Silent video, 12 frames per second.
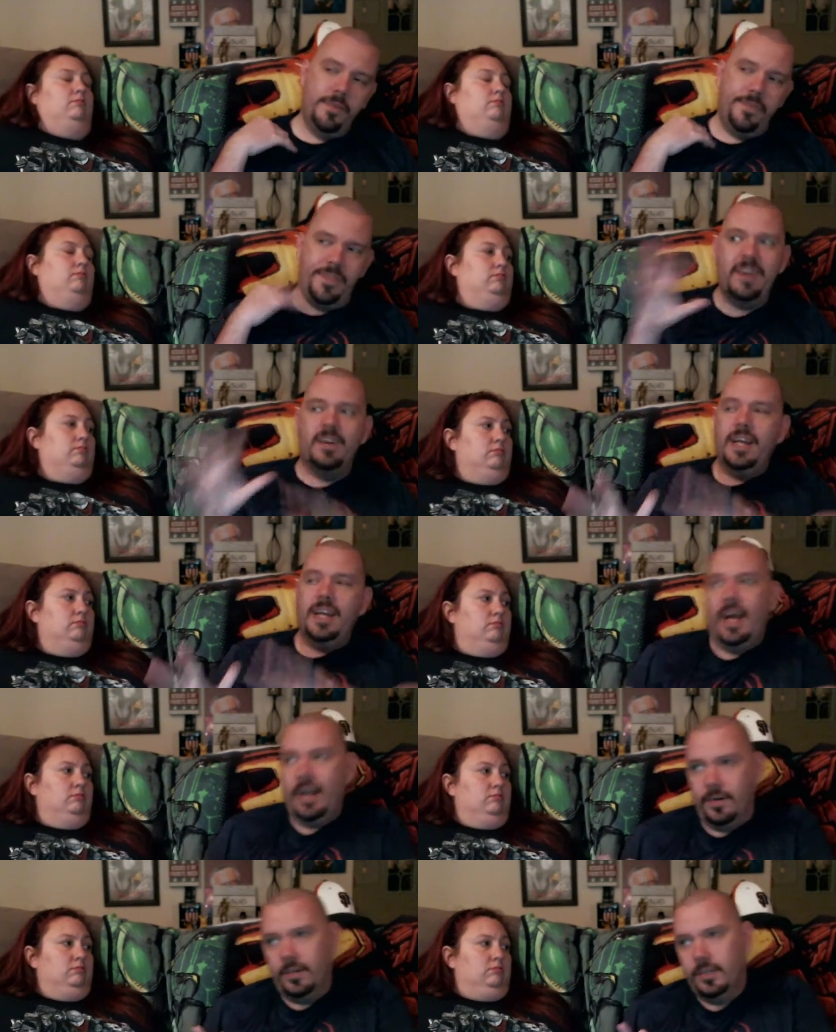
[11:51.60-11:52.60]
Speaker 1: theory
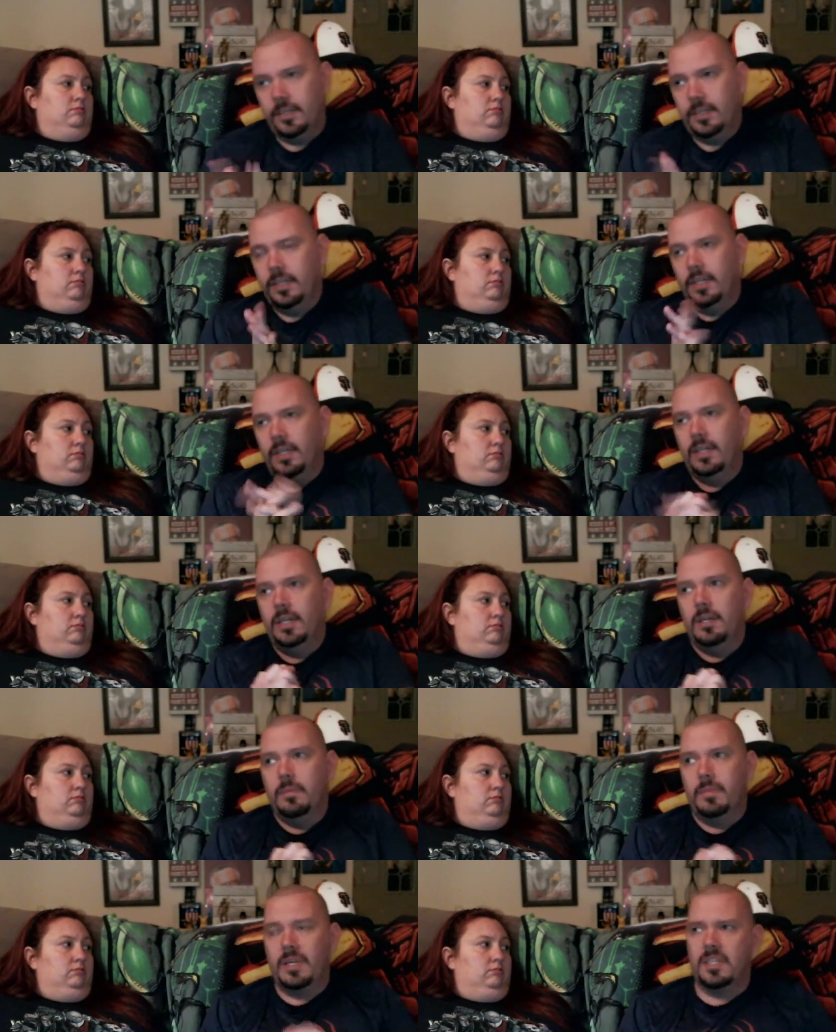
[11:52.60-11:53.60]
now.
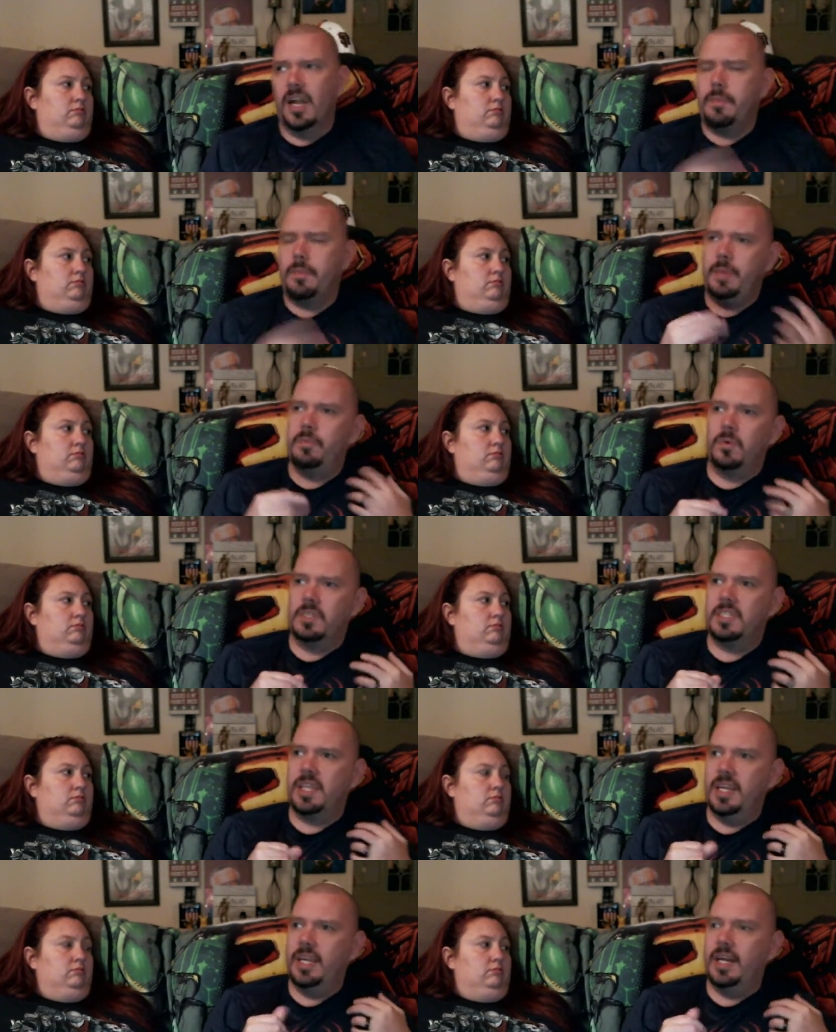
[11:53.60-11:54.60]
Because a lot of people were
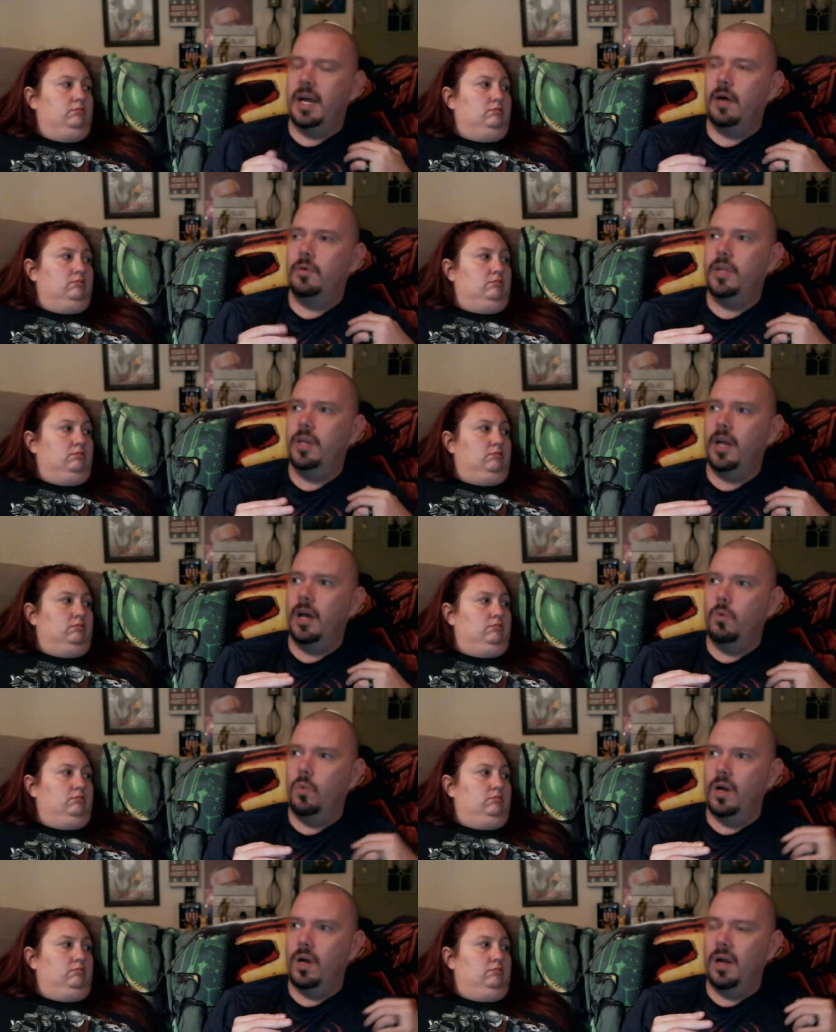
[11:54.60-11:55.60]
thinking, oh, you know,
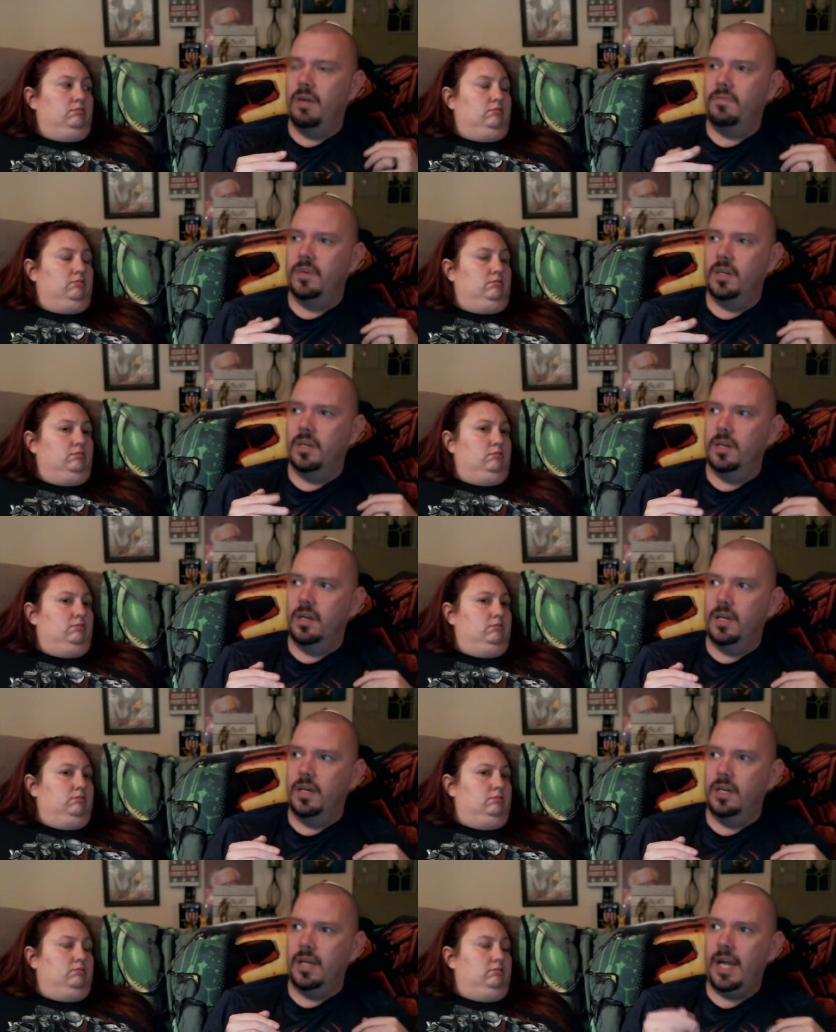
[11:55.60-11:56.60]

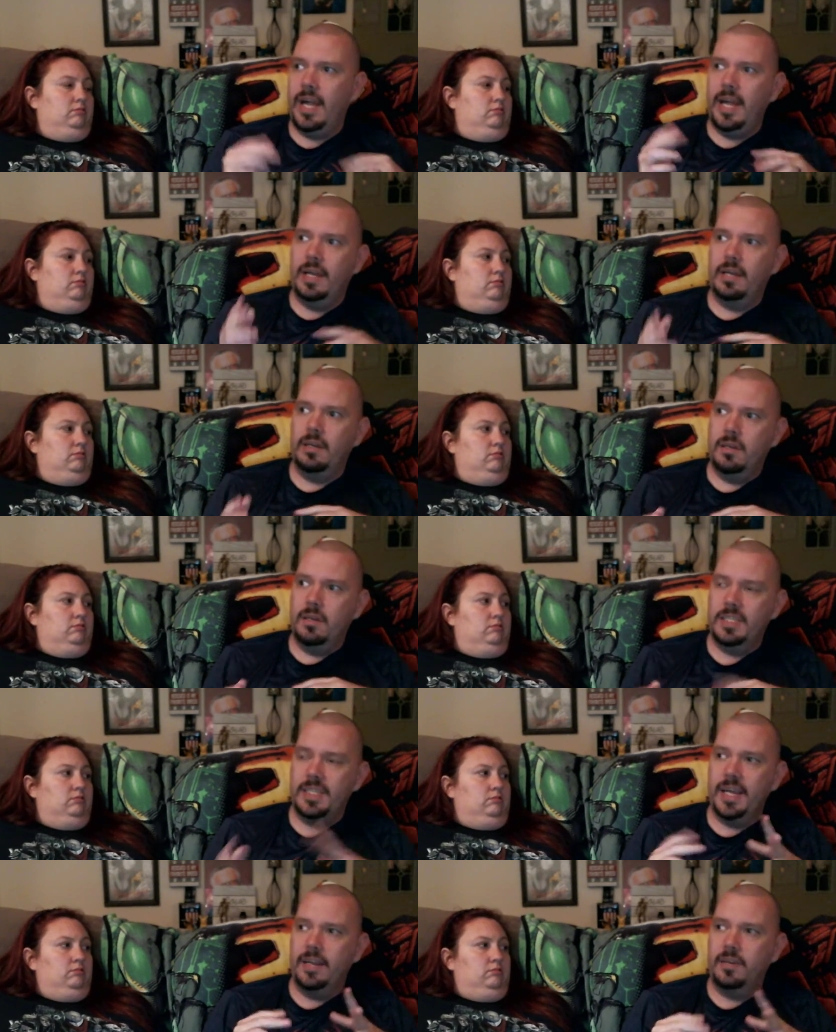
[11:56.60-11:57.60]
wherever uh, Anne is
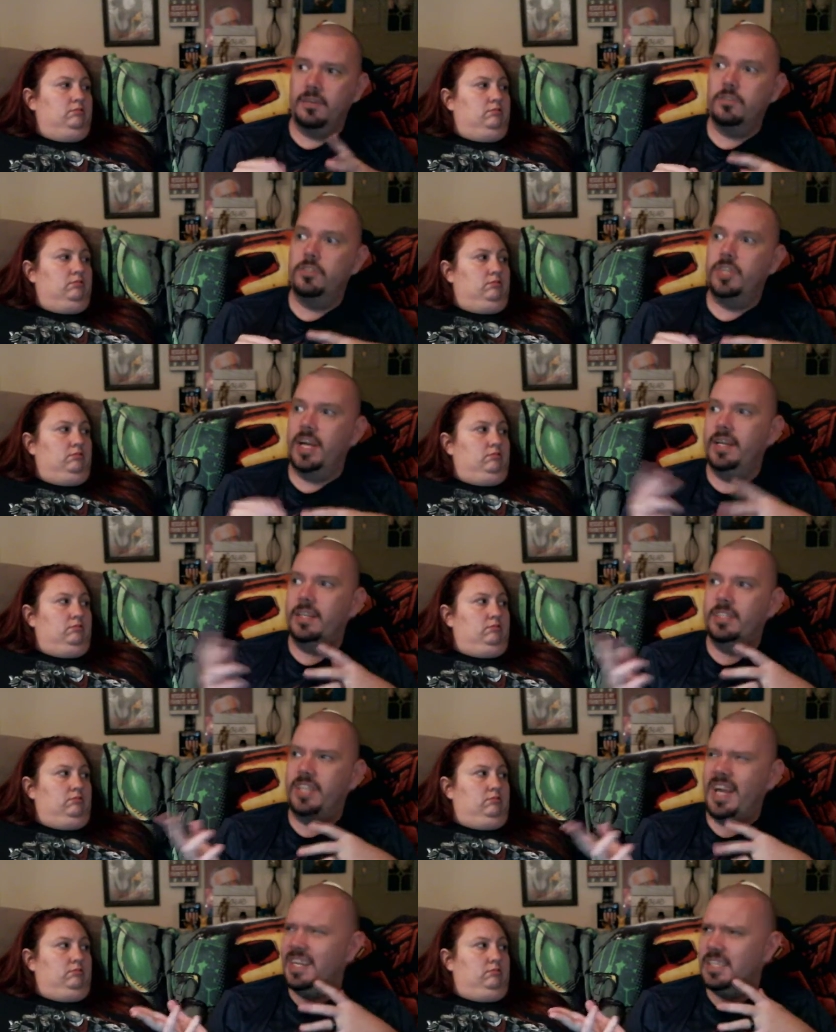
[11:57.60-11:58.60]
headed, or J-
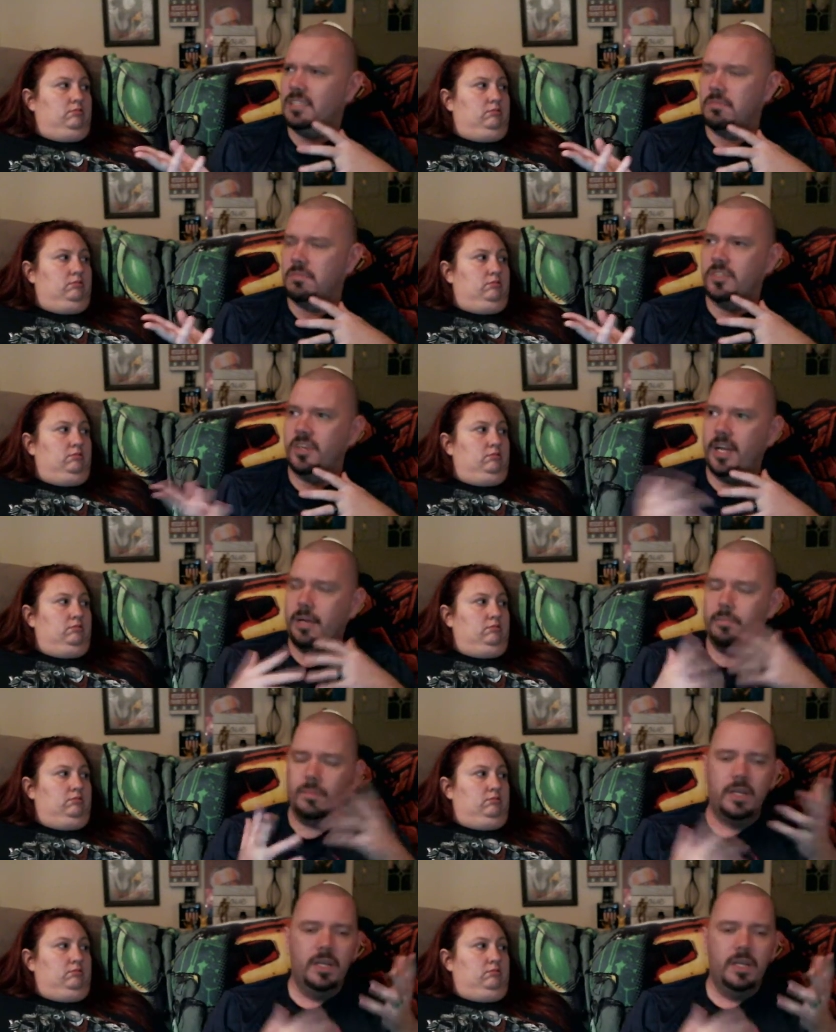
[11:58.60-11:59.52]
Jadis was her name.